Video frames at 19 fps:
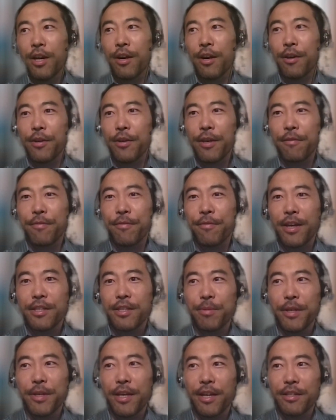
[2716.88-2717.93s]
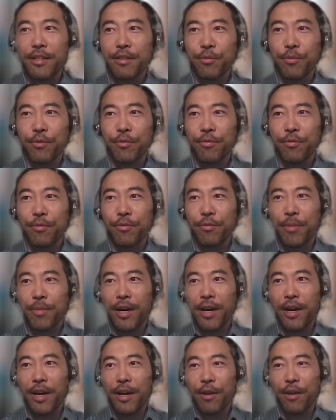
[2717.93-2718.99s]
if SPX move
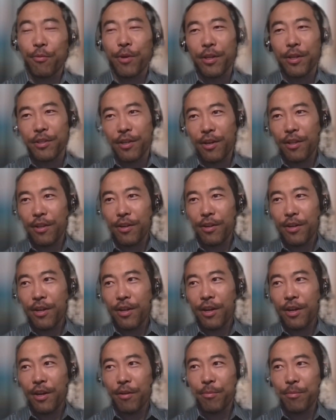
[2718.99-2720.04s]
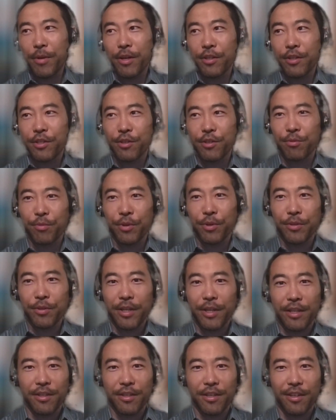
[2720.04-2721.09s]
by $1, how much will
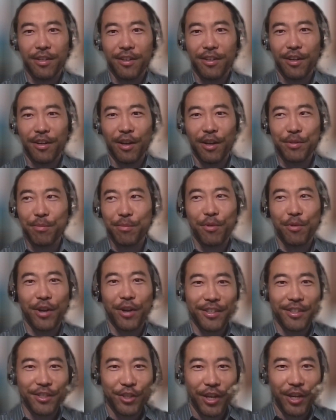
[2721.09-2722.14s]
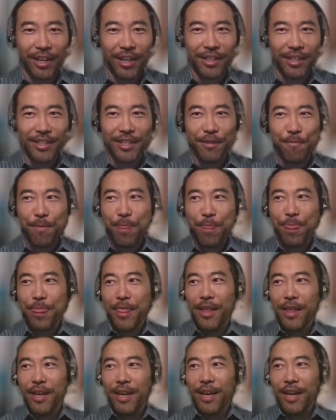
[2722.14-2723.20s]
that option price change?
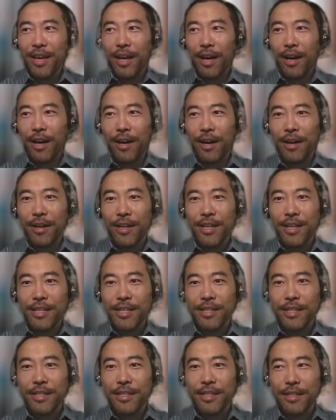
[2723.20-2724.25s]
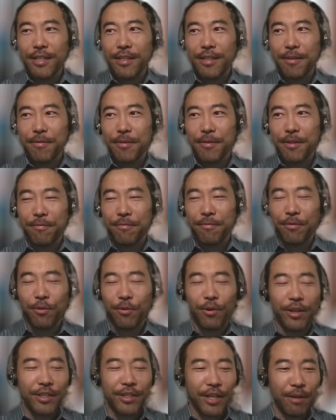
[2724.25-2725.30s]

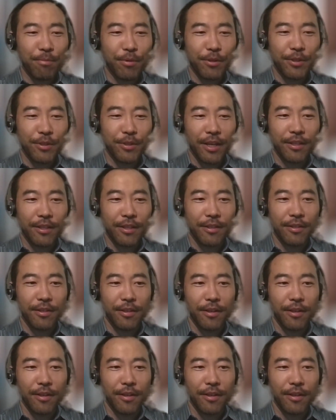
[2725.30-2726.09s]
For 10%,